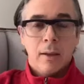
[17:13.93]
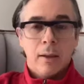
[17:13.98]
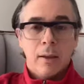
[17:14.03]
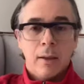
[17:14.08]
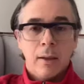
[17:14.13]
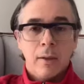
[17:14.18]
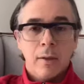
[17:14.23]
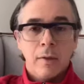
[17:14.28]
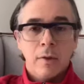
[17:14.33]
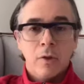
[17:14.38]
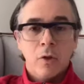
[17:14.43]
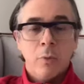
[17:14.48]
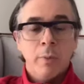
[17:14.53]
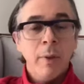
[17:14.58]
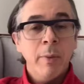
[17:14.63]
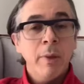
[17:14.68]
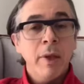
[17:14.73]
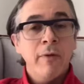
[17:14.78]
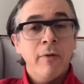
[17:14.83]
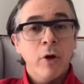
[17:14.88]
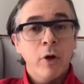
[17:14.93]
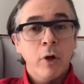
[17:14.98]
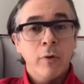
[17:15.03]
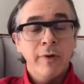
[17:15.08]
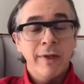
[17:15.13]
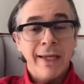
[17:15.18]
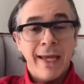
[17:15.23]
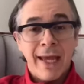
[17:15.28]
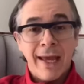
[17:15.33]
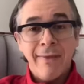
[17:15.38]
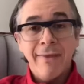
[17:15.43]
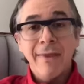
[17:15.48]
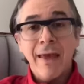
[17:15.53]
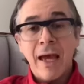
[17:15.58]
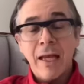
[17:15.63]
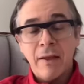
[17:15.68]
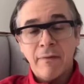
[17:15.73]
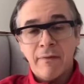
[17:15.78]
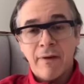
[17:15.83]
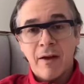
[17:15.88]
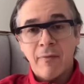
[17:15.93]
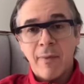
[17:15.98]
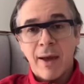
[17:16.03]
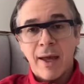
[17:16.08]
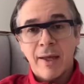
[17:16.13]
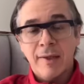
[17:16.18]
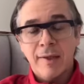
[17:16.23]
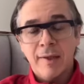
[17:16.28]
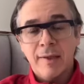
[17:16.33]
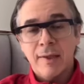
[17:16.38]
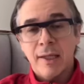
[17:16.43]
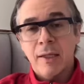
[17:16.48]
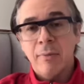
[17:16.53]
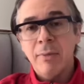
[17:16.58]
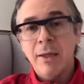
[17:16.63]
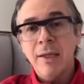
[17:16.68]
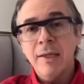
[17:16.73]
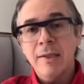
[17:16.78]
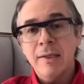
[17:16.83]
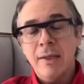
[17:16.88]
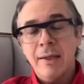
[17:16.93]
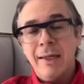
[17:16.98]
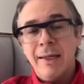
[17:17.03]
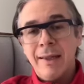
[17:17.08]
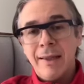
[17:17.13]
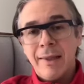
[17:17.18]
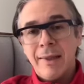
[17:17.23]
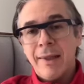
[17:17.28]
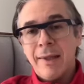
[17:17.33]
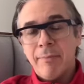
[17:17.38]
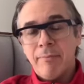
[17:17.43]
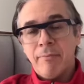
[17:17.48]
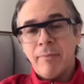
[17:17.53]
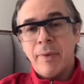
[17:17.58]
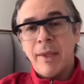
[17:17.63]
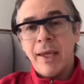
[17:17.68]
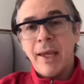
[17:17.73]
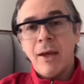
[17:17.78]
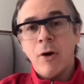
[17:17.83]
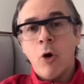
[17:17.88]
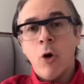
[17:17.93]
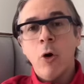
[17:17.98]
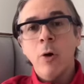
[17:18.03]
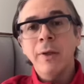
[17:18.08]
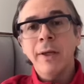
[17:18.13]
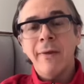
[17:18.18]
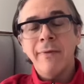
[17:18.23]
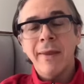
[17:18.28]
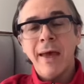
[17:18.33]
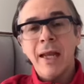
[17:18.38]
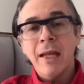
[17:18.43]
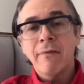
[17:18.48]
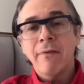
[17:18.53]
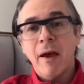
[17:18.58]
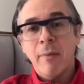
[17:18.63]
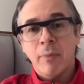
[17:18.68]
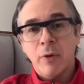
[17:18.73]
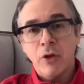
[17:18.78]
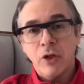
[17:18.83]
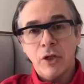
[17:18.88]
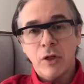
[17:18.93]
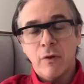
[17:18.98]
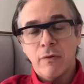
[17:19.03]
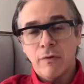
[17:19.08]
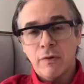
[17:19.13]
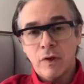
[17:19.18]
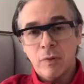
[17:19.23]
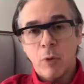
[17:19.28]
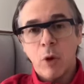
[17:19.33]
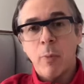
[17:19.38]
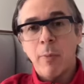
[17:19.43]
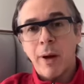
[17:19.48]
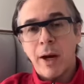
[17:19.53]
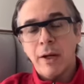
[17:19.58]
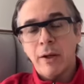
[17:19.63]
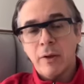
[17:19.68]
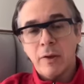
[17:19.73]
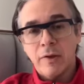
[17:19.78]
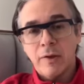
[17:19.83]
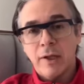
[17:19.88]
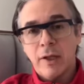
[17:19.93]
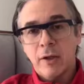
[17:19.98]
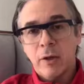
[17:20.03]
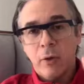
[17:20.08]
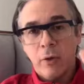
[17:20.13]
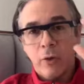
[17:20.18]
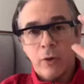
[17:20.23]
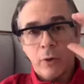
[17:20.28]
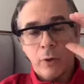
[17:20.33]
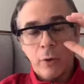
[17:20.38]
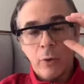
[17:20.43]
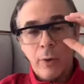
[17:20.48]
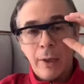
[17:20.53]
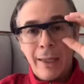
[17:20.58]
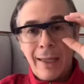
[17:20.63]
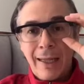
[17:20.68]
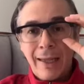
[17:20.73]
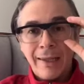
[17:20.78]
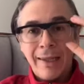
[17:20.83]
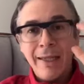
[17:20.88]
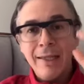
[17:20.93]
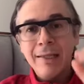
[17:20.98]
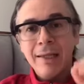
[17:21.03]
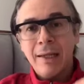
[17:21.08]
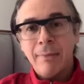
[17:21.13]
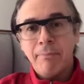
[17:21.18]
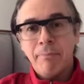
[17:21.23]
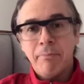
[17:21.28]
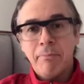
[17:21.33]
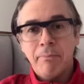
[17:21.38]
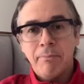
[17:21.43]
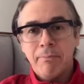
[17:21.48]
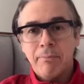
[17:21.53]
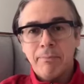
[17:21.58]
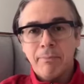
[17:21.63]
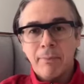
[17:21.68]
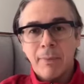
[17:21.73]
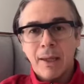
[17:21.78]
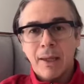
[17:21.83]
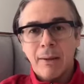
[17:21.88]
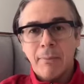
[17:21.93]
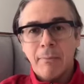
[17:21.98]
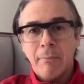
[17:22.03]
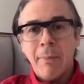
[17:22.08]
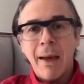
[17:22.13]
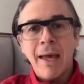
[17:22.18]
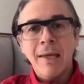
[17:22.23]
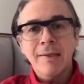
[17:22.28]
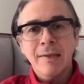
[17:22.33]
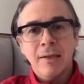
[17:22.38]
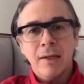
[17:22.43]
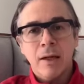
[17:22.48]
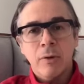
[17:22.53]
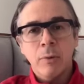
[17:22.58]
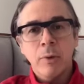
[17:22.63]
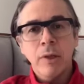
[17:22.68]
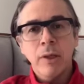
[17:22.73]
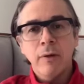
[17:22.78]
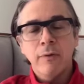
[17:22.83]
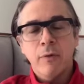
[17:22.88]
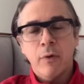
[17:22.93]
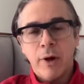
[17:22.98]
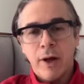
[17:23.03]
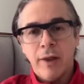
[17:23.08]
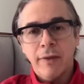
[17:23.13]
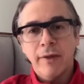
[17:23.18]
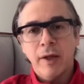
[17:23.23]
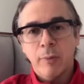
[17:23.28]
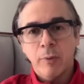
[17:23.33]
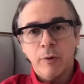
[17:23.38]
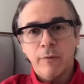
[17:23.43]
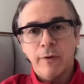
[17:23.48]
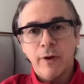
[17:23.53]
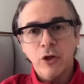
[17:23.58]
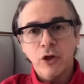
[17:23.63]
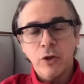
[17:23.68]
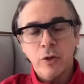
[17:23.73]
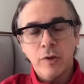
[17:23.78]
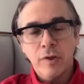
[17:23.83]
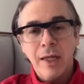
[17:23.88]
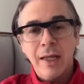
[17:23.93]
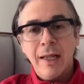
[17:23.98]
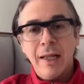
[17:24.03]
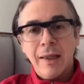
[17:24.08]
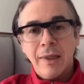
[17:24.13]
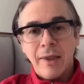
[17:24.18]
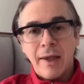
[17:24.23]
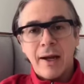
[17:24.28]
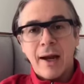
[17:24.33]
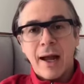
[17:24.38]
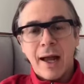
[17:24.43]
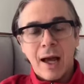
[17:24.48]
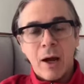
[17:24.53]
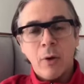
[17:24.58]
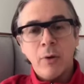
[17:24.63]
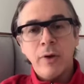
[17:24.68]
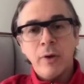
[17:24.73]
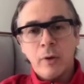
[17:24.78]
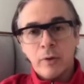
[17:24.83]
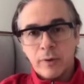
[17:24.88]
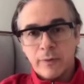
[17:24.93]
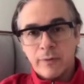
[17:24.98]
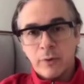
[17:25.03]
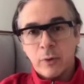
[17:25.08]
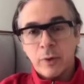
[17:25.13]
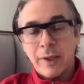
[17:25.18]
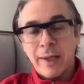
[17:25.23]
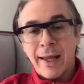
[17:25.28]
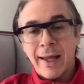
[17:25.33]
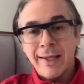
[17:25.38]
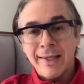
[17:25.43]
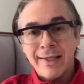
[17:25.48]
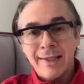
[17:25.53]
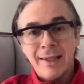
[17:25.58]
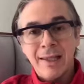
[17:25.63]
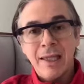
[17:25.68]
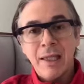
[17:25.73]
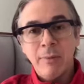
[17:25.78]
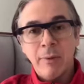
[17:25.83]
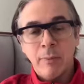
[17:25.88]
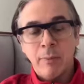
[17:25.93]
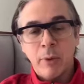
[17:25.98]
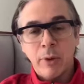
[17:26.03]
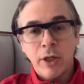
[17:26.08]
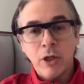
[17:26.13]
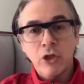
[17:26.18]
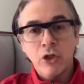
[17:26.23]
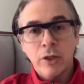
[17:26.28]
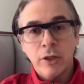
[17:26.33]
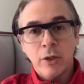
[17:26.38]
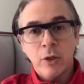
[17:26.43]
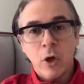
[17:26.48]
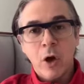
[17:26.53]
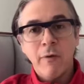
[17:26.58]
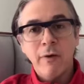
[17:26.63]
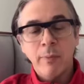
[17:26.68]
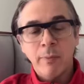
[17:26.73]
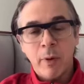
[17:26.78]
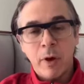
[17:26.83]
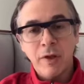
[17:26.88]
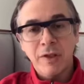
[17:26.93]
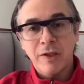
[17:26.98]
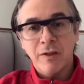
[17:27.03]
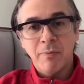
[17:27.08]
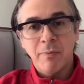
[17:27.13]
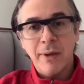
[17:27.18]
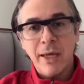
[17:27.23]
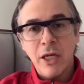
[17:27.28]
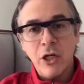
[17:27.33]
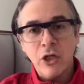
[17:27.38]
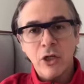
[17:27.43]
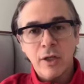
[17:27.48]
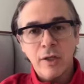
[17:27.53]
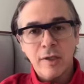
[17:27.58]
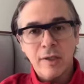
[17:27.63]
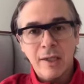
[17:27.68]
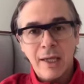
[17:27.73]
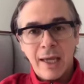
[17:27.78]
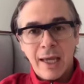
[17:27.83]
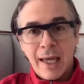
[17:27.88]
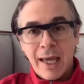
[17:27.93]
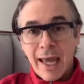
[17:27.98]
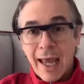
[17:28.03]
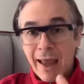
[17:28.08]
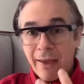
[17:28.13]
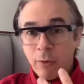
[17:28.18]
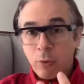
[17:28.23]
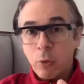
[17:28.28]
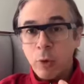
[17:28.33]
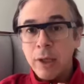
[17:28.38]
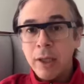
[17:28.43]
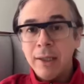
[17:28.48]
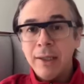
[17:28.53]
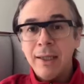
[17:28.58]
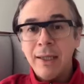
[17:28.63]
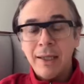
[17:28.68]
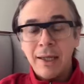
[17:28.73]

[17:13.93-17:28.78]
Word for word: So people have heard of the N ninety-five masks. It means they hold out ninety-five percent of small particles that go through. These are masks that are really for healthcare professionals that are out there on the front lines dealing with potentially COVID positive patients and really need